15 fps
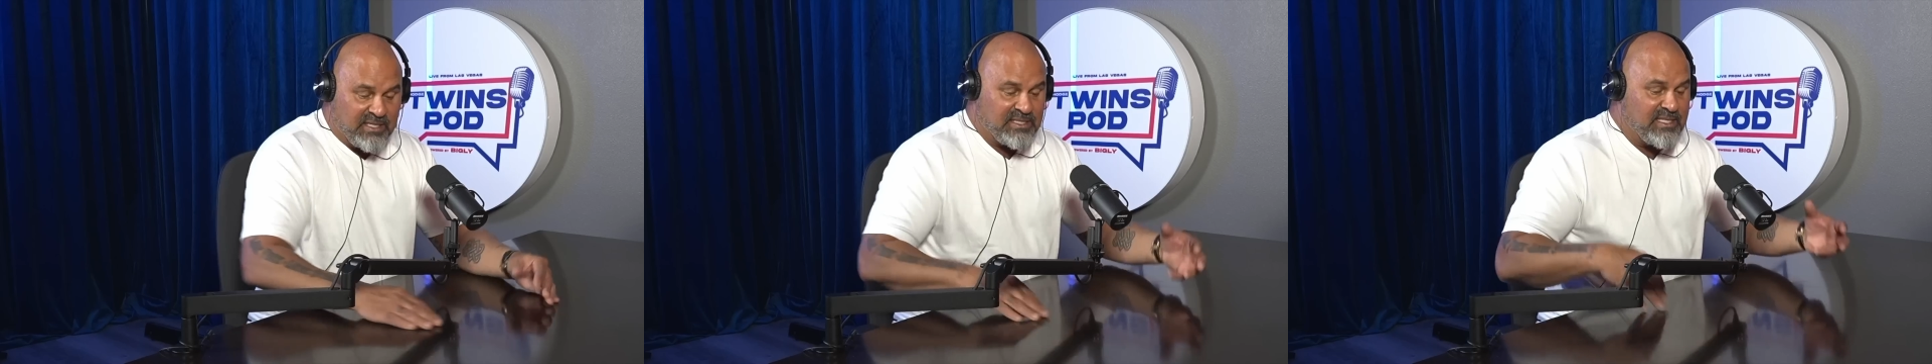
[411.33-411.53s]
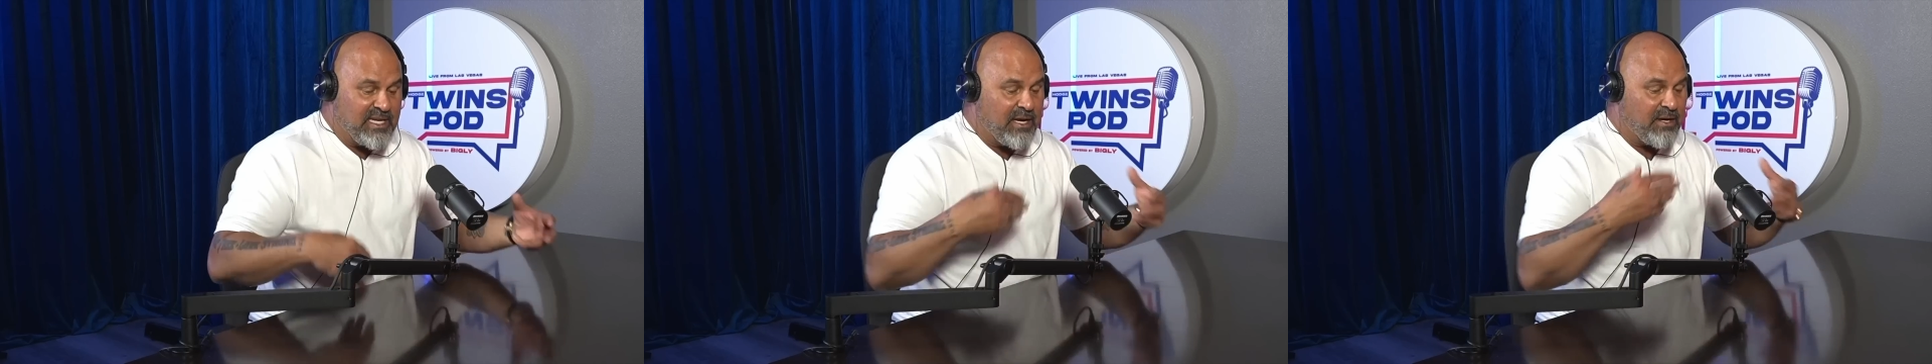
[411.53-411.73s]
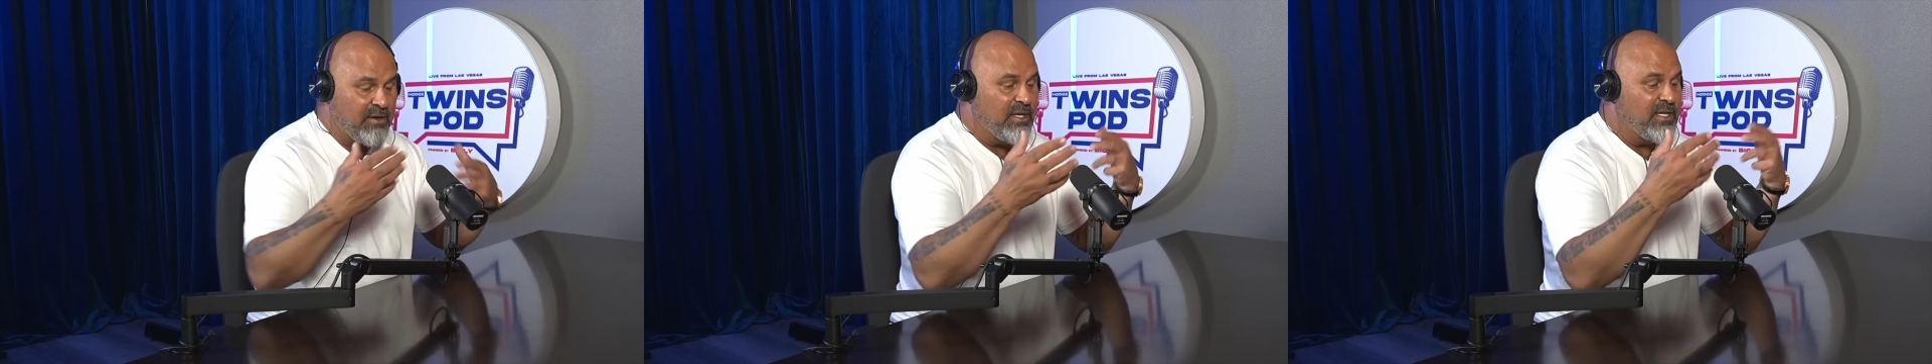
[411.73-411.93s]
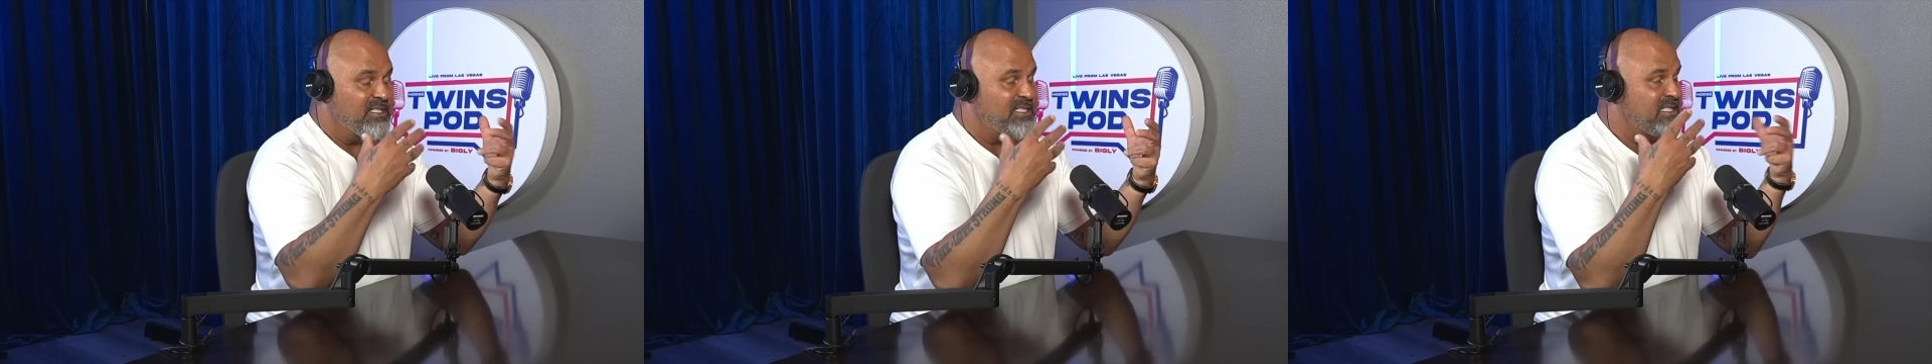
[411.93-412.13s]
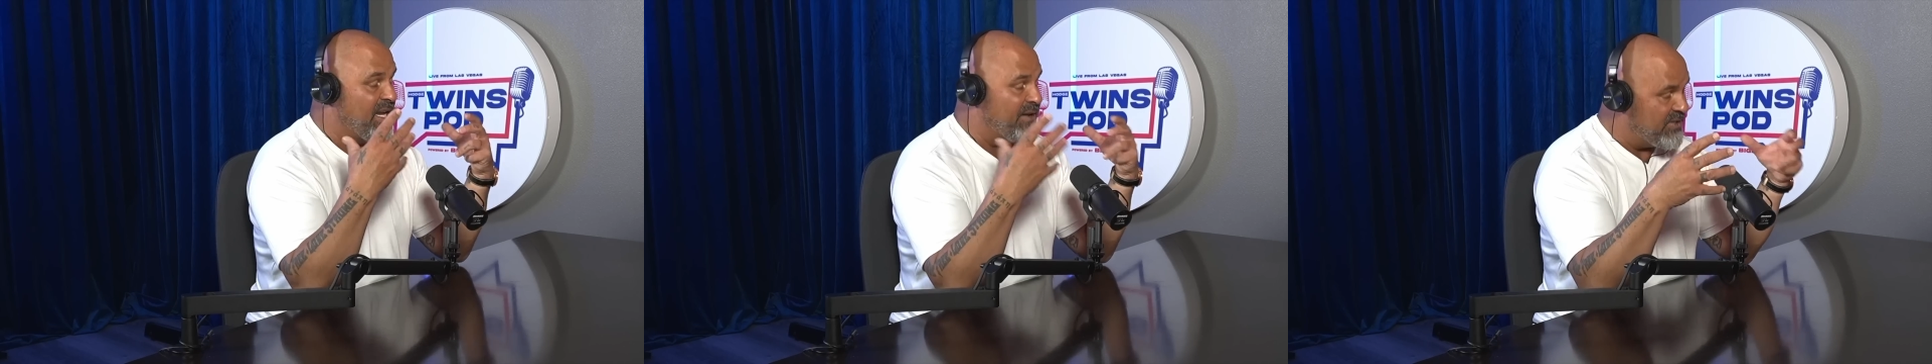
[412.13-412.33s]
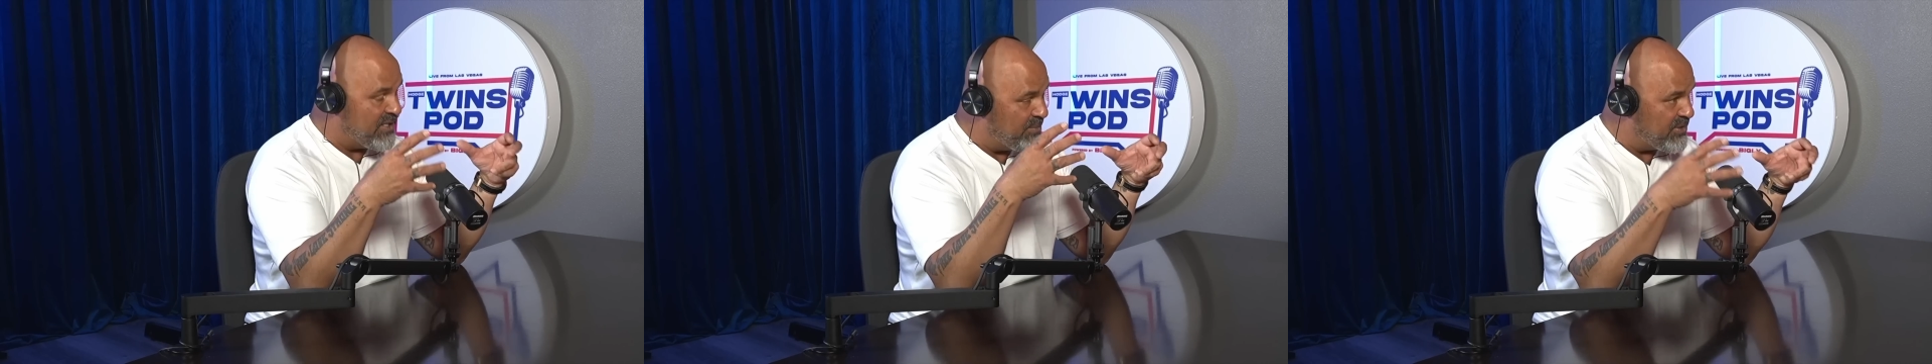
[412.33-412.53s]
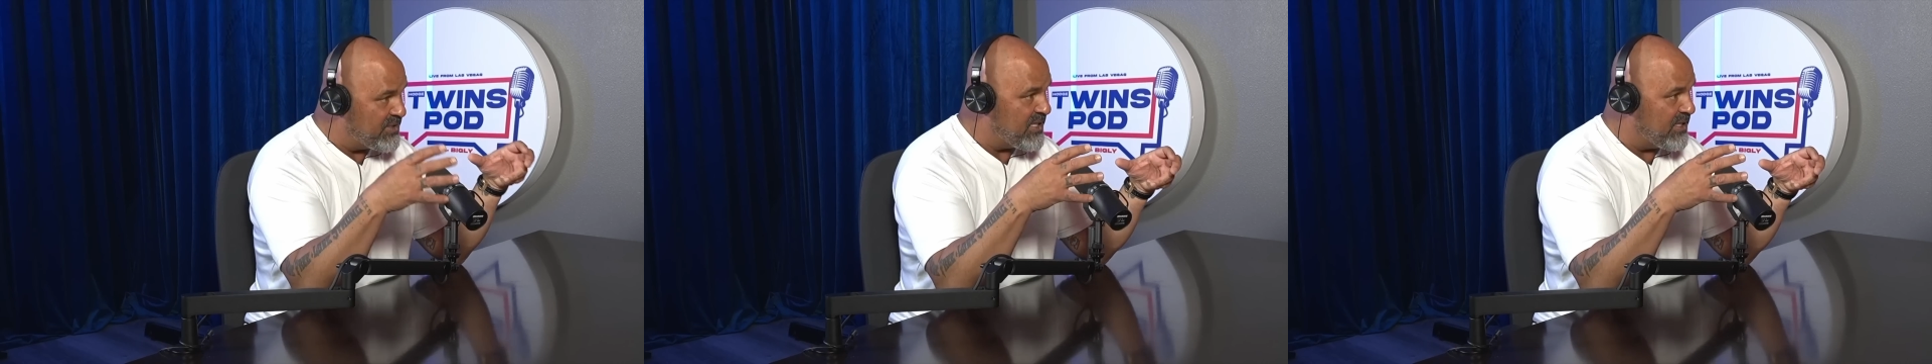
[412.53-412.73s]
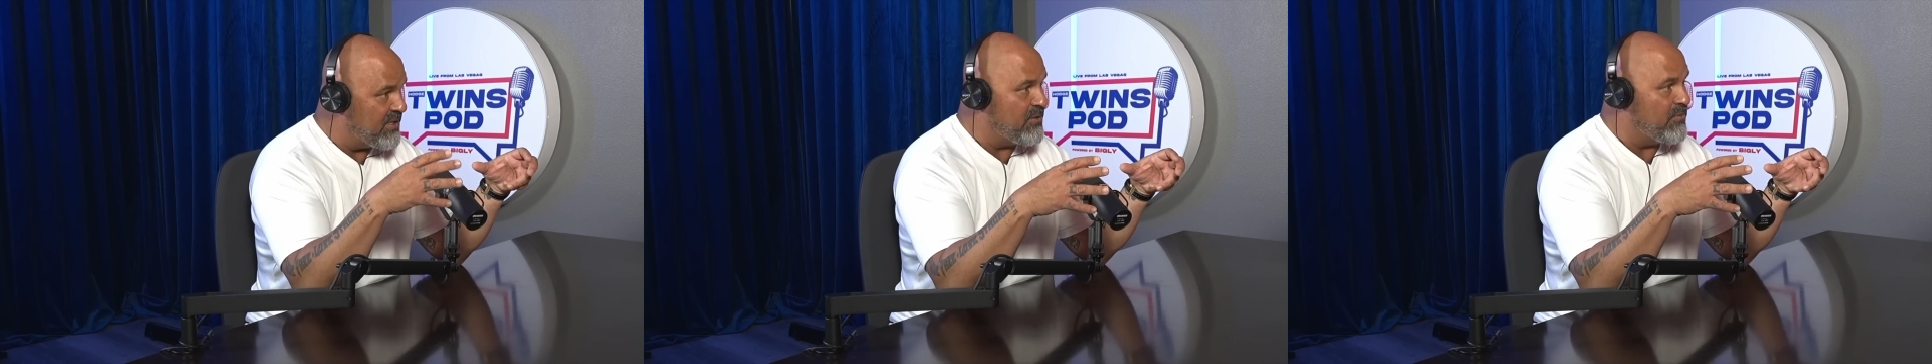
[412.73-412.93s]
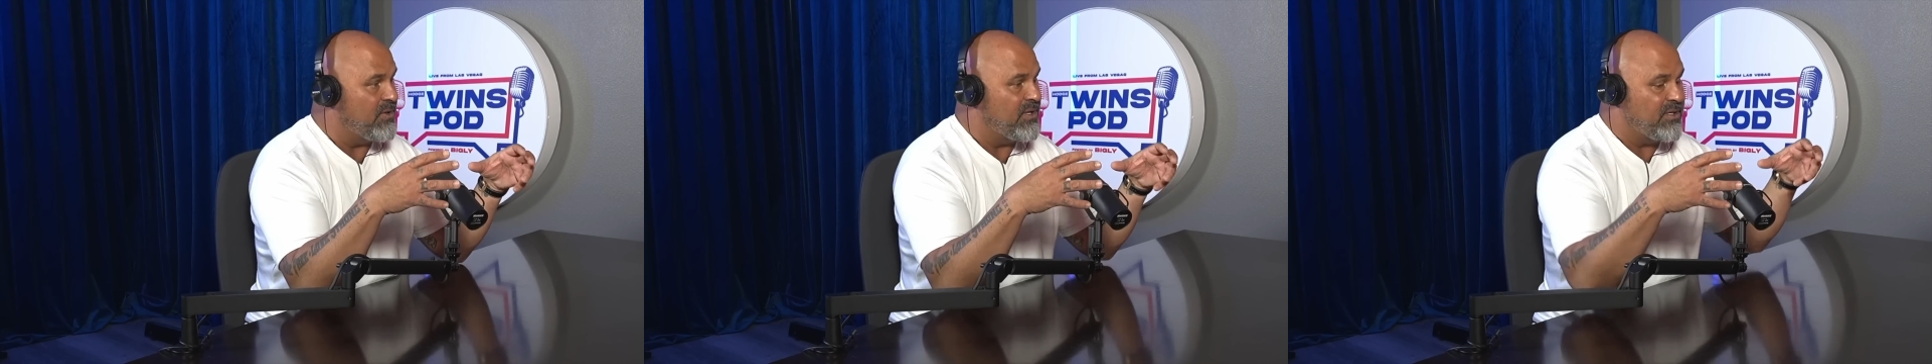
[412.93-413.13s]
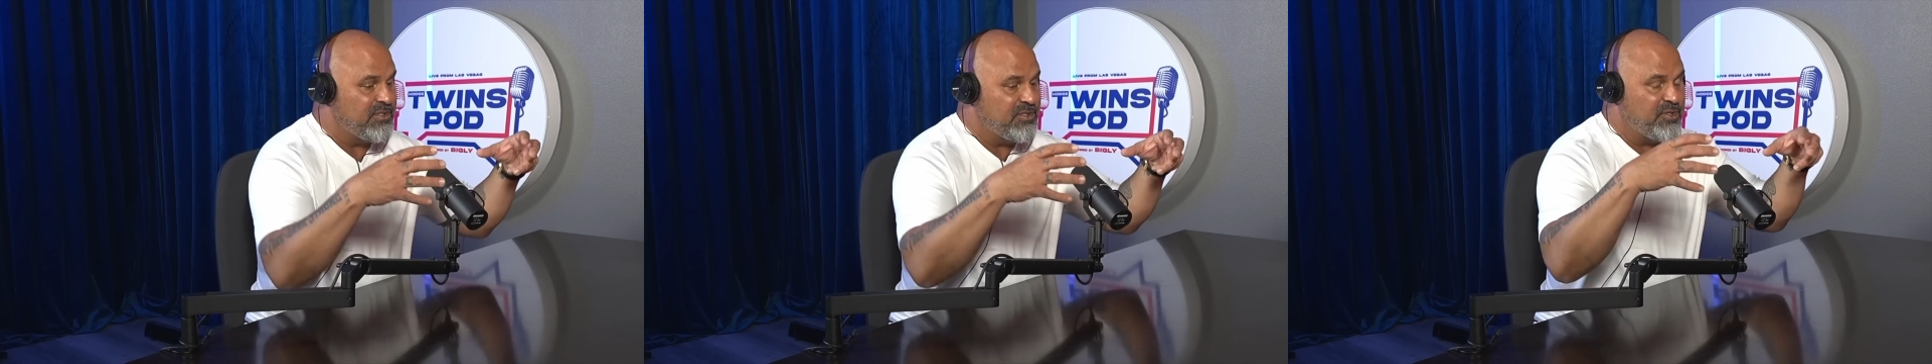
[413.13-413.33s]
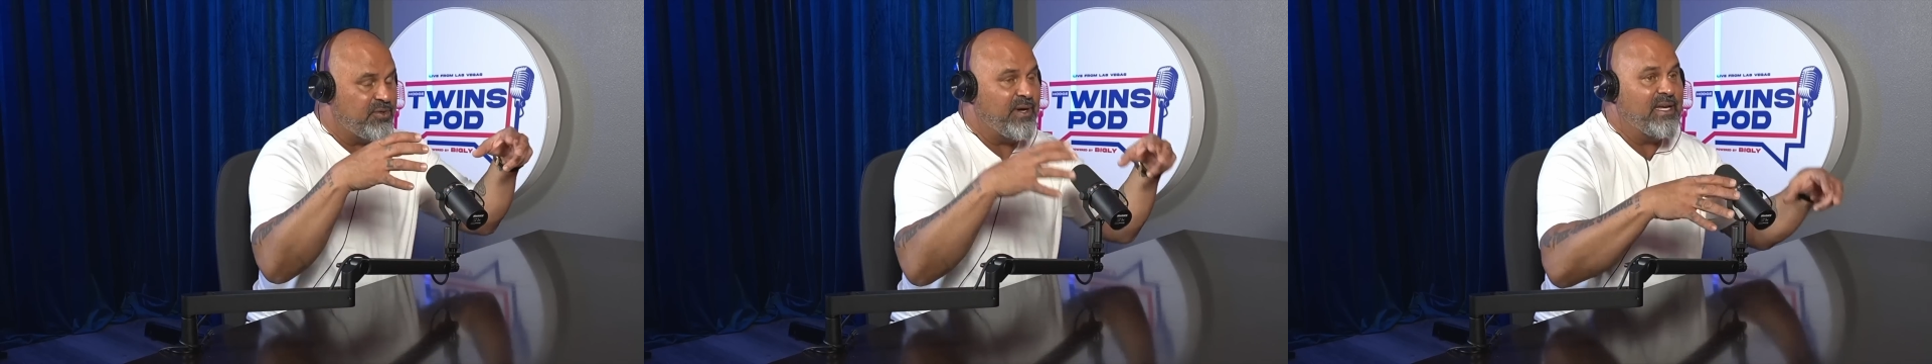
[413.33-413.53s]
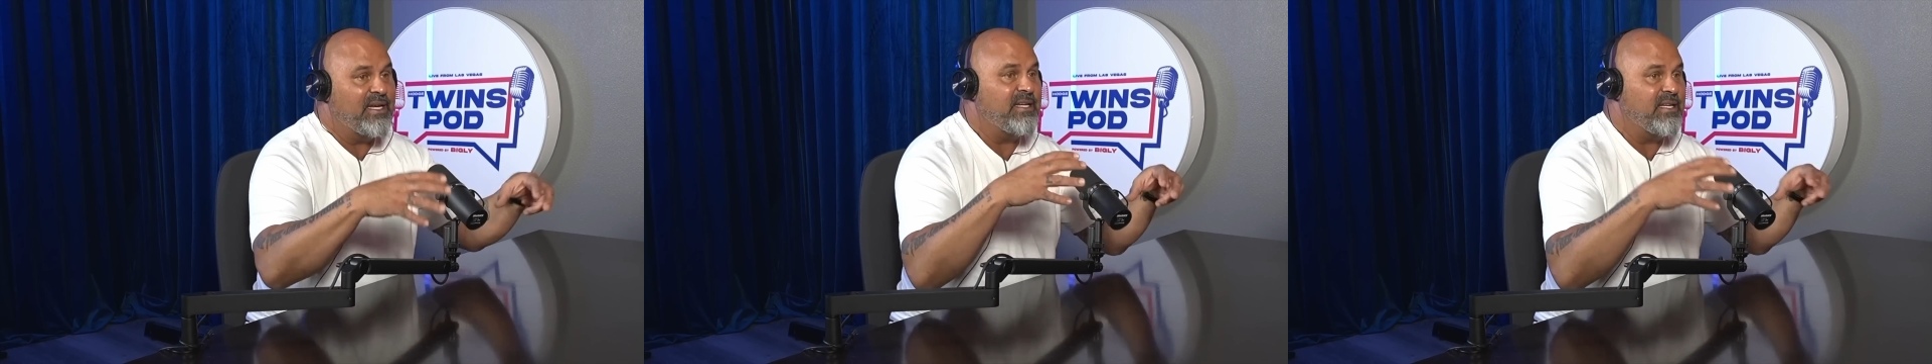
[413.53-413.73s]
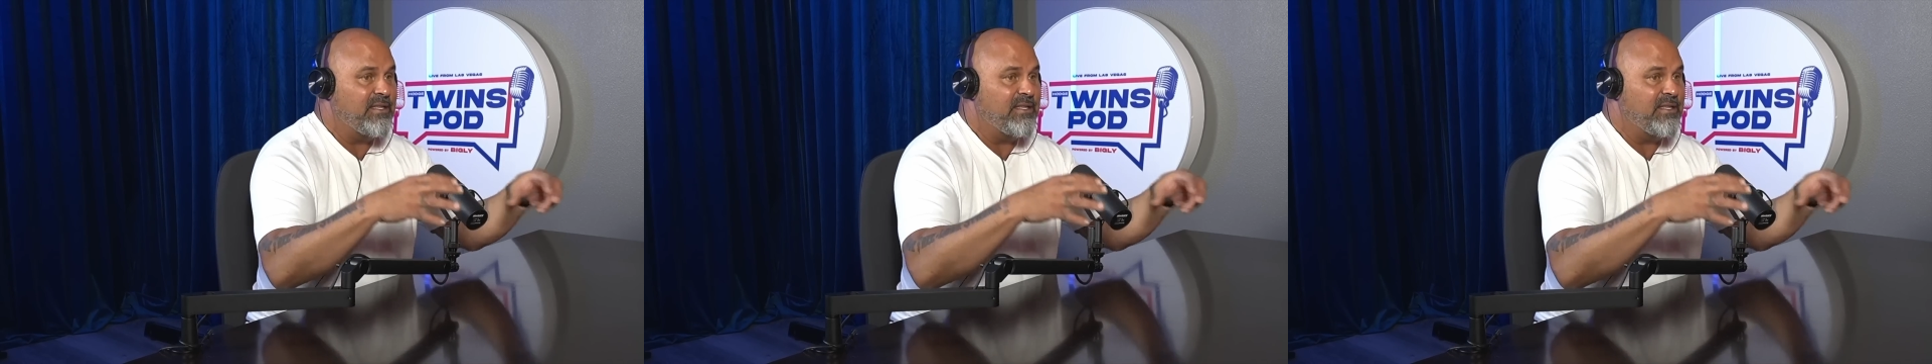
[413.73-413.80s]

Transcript: now 70% of the world trading